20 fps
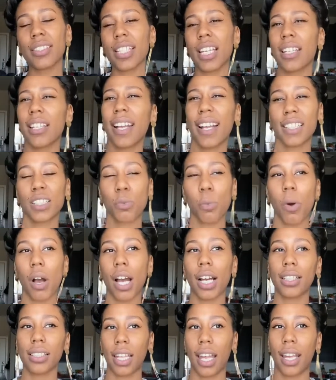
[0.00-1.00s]
and that's
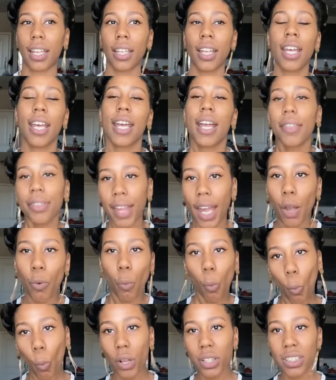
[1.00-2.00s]
why, like,
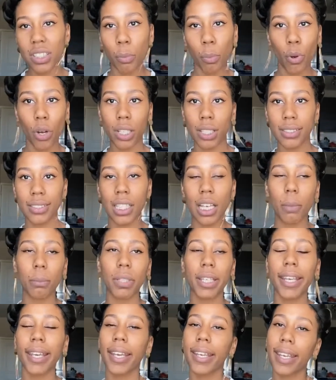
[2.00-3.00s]
that once upon a time
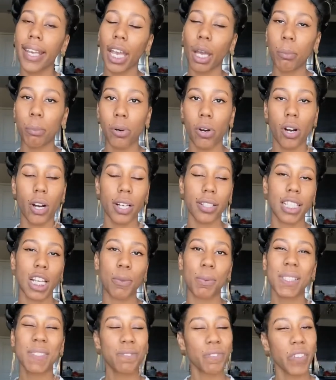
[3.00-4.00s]
Kit Kat bar that
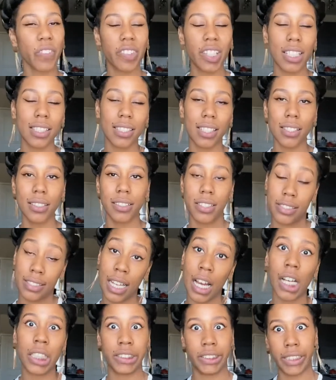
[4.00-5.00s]
was 50 cents is
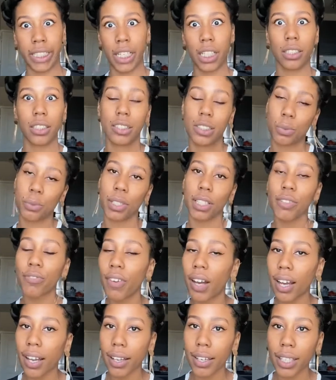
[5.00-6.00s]
now
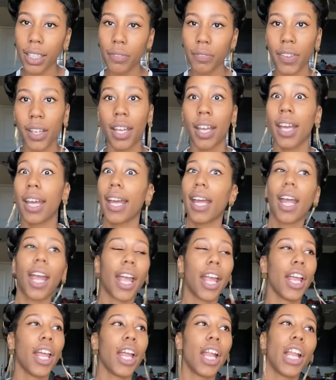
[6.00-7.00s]
$1.25,
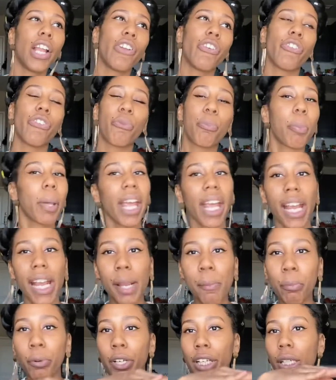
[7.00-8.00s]
and
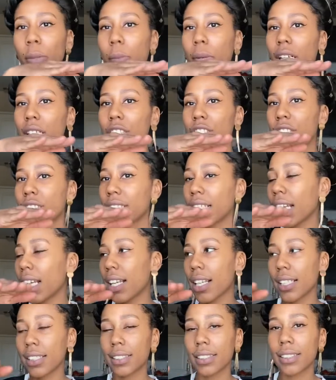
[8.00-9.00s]
pay pretty much
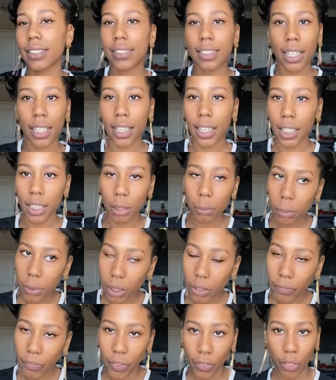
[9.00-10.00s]
stays the same
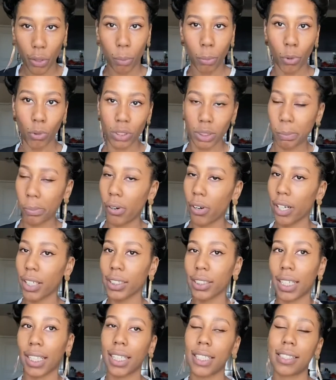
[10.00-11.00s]
for the most part,
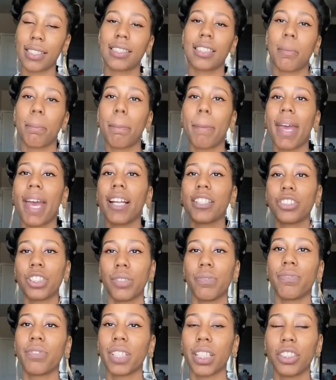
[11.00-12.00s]
like, it doesn't match
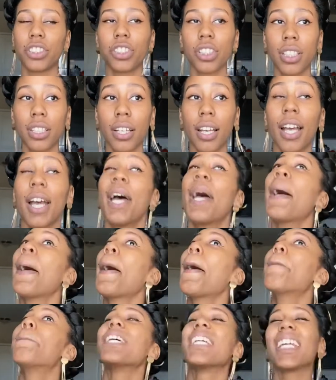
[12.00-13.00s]
inflation.
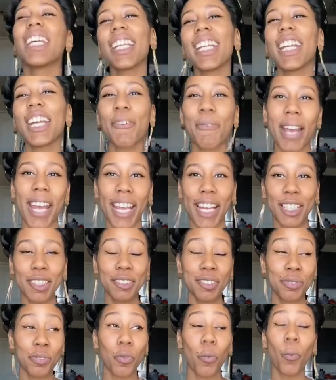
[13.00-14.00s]
But anyway,
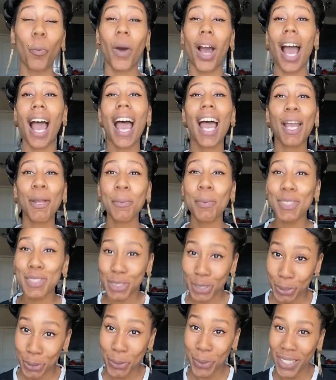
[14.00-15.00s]
what I would
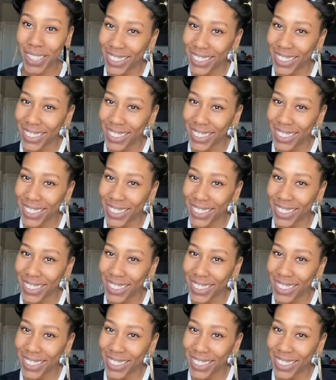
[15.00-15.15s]
do